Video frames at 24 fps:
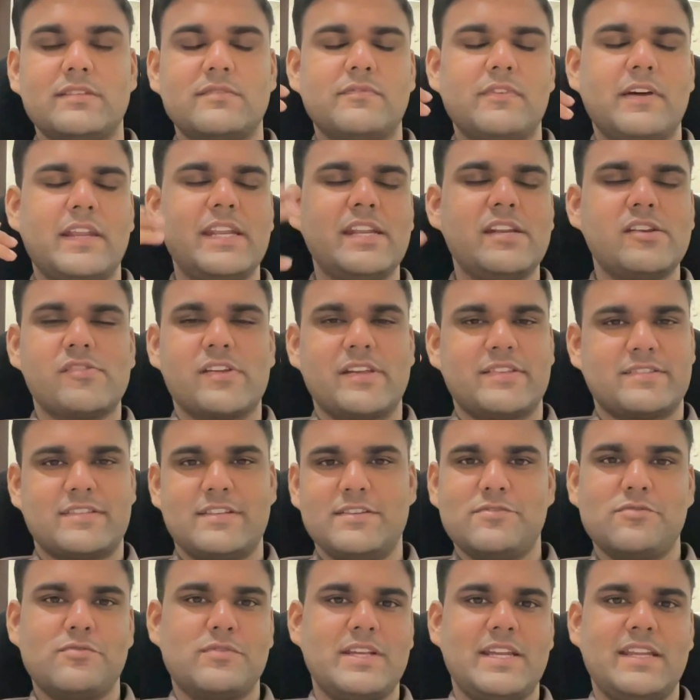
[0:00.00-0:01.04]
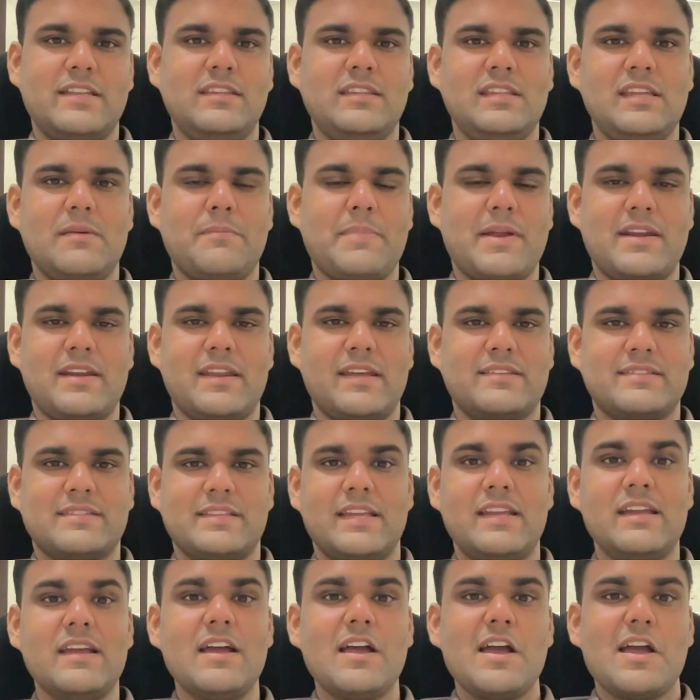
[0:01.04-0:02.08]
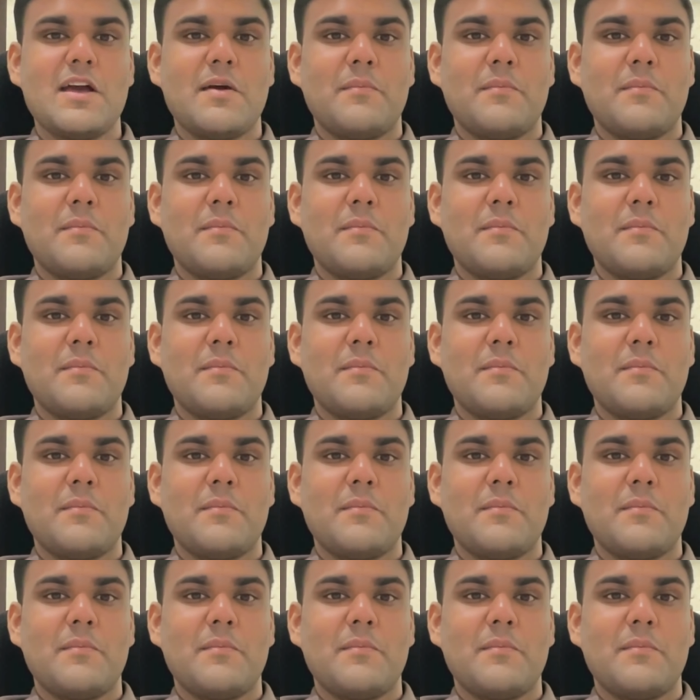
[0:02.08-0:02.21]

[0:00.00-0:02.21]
very interesting to read the Appendix A